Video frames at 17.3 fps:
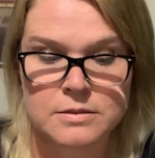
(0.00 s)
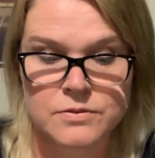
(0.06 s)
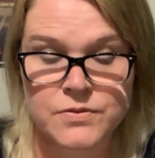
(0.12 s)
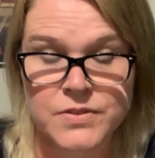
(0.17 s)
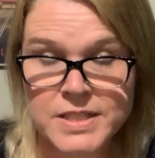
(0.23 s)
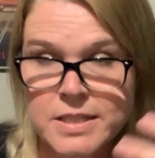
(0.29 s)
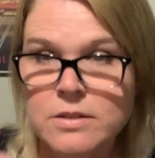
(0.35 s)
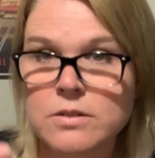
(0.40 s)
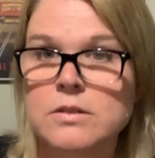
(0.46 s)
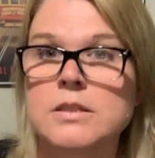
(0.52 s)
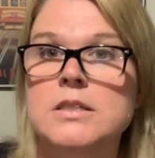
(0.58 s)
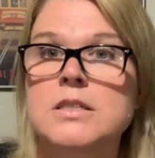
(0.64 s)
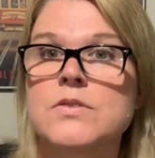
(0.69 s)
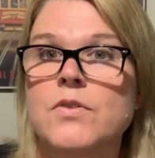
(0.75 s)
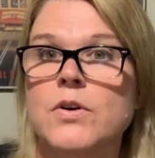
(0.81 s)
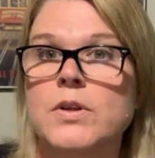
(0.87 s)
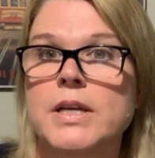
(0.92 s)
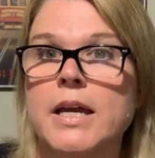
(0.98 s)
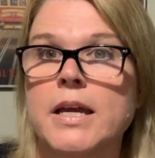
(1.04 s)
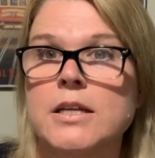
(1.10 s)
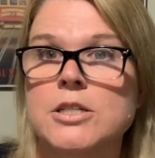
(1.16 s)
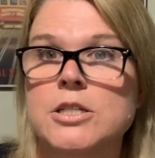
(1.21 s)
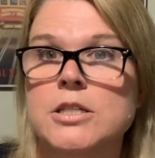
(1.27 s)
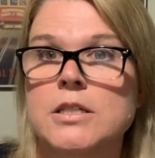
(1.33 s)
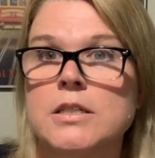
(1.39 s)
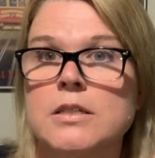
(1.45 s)
physical
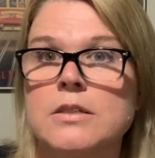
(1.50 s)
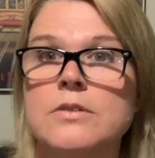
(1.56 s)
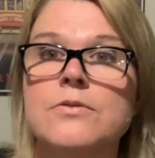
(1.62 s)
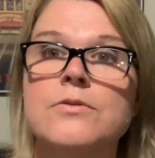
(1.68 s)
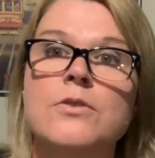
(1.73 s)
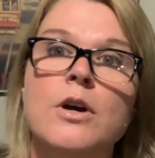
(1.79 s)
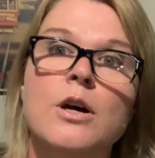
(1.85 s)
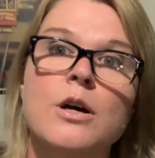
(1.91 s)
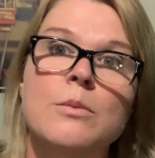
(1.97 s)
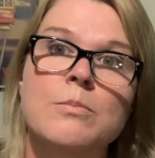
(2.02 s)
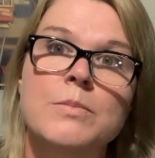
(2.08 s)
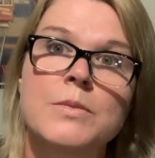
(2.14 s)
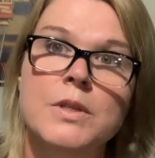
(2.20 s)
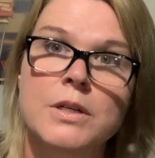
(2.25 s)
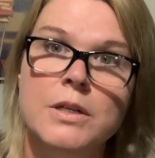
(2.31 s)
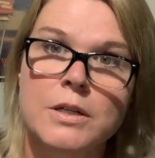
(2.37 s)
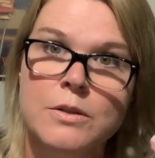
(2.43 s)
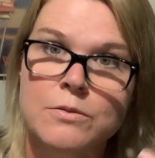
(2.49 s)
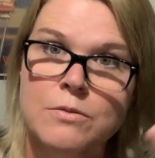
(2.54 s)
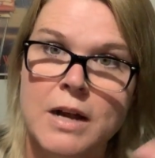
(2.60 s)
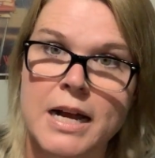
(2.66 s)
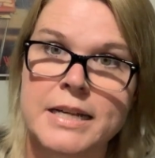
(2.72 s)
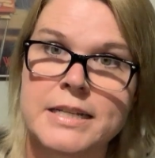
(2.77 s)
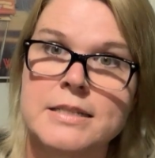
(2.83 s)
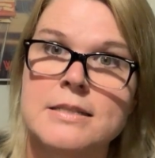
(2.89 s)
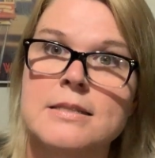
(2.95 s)
exfoliation from the
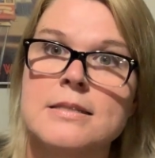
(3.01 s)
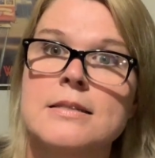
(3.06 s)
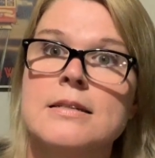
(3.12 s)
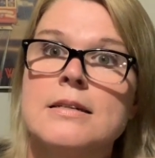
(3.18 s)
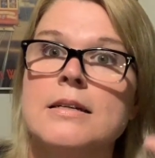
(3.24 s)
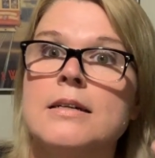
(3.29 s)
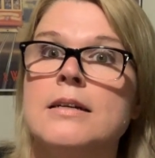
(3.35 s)
rice